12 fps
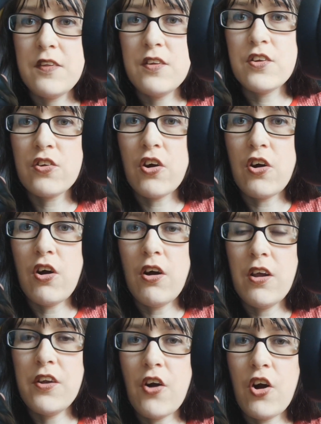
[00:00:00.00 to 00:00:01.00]
You've got
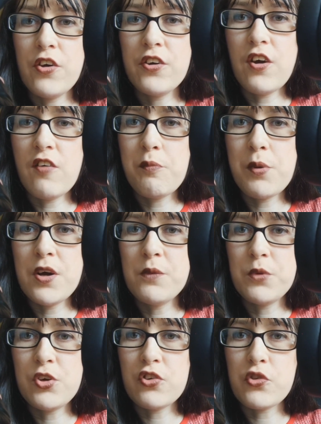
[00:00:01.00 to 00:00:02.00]
an on and off button
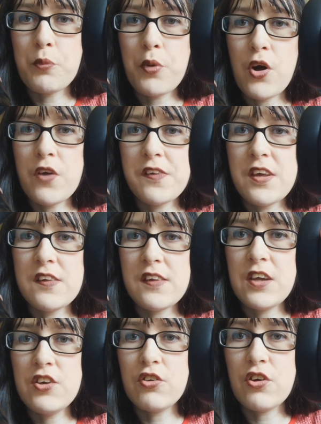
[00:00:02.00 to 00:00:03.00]
which also pauses,
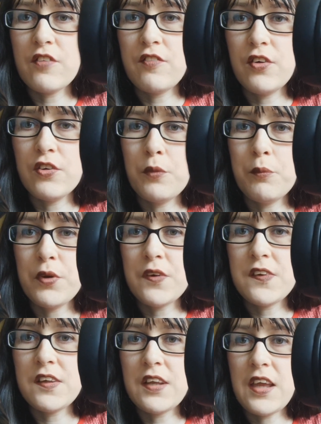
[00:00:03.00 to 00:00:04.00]
and you've got the volume
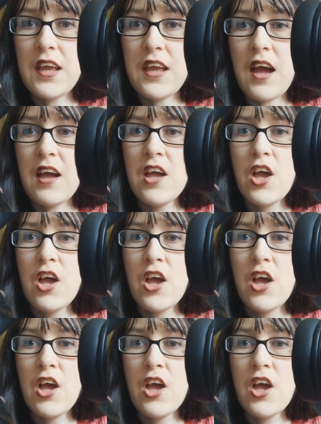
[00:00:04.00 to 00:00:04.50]
button here,